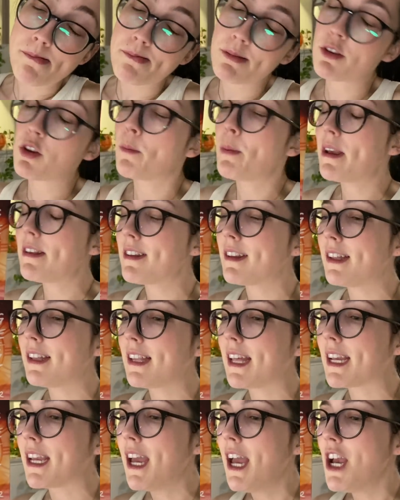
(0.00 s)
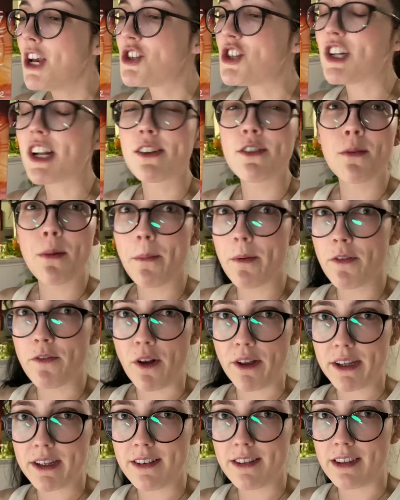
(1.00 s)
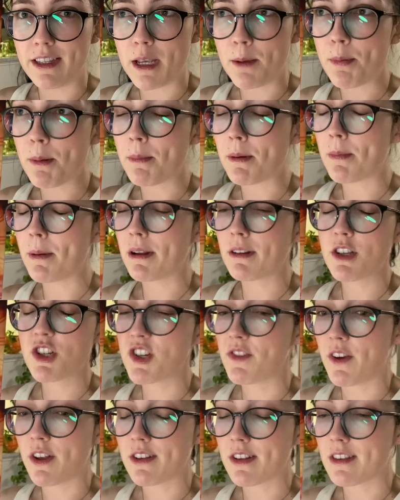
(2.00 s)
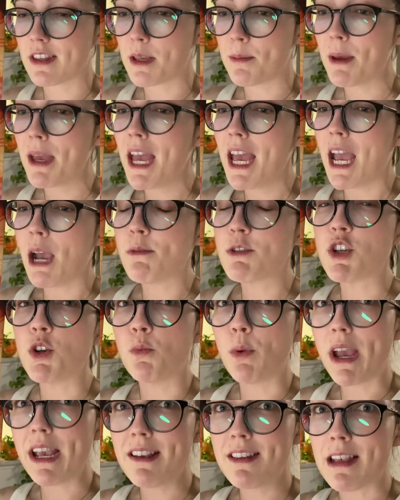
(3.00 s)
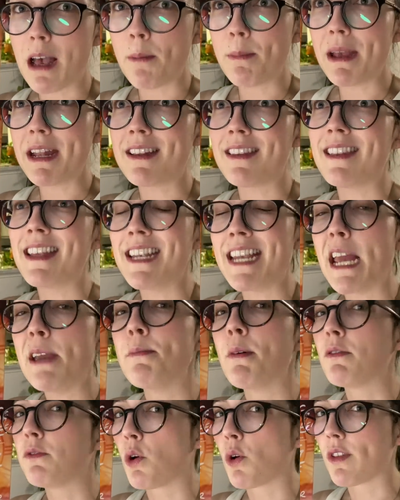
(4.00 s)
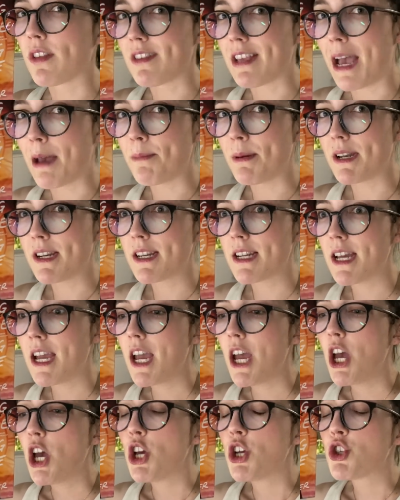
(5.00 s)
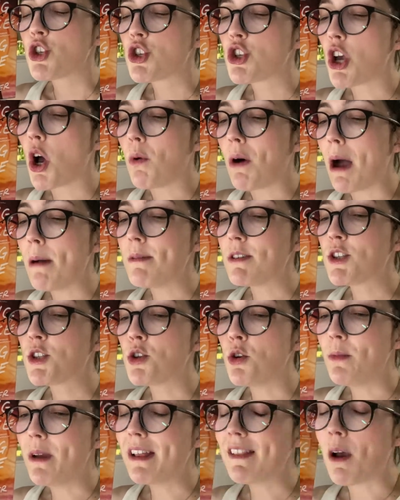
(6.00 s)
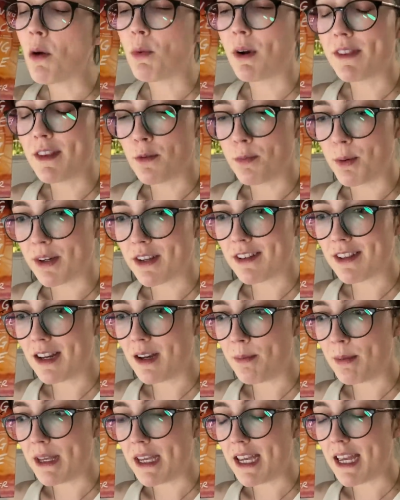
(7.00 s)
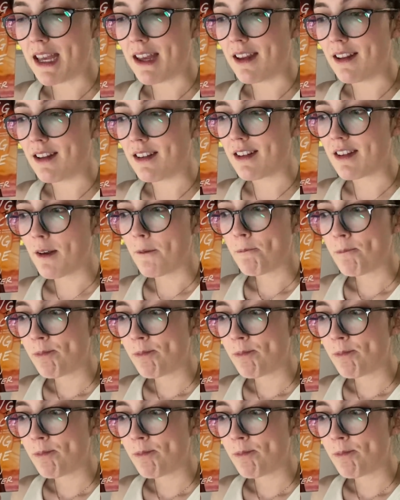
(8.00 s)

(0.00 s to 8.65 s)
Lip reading: So basically, like, she doesn't remember falling asleep, but apparently she falls asleep. And when she wakes up, it's the day before this happened. So I'm assuming that what this book is going to be is